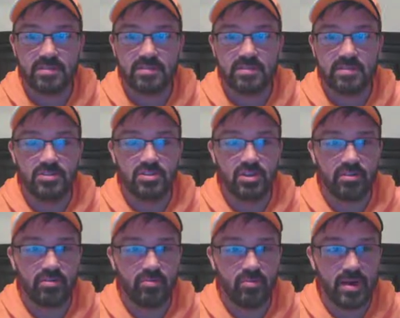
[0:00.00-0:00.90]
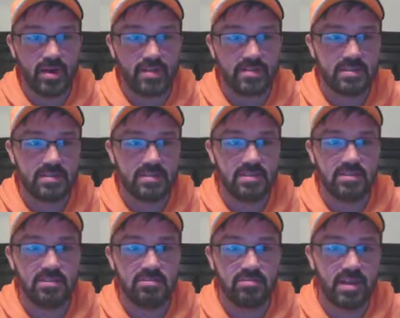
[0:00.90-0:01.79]
Sent Jared Watts to
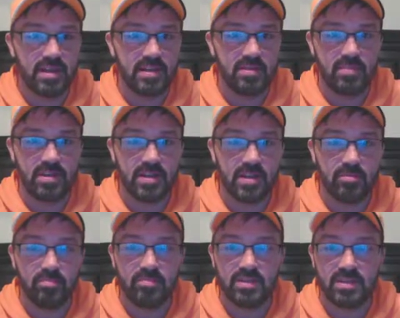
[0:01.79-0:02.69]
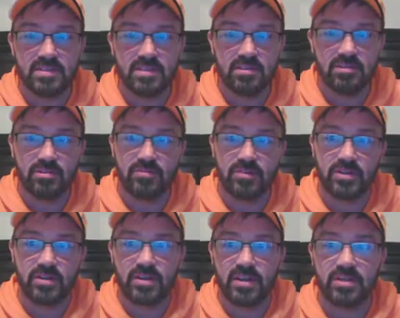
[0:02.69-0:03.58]
DC United. Made a couple big deals for
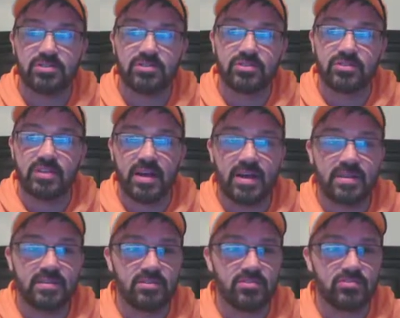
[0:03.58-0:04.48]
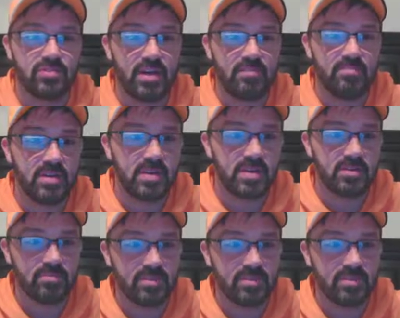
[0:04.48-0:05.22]
international slots and draft picks.